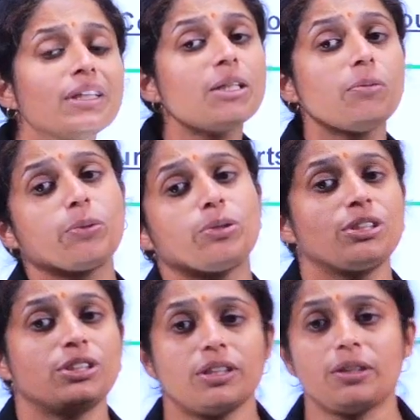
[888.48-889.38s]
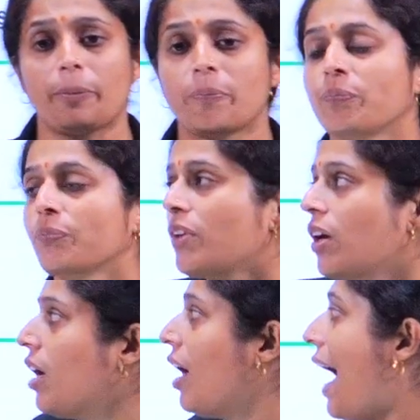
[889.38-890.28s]
to the criminal procedure.
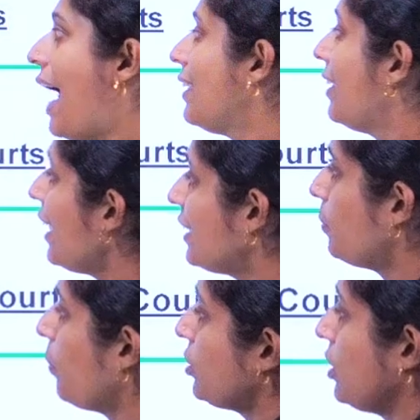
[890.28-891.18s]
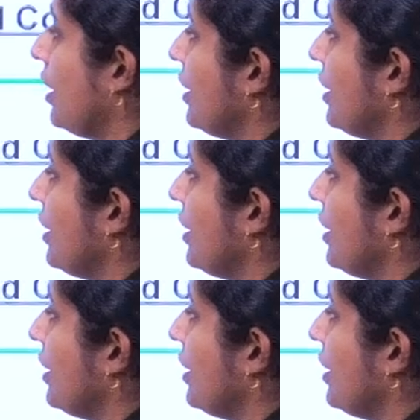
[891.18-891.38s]
And the next portion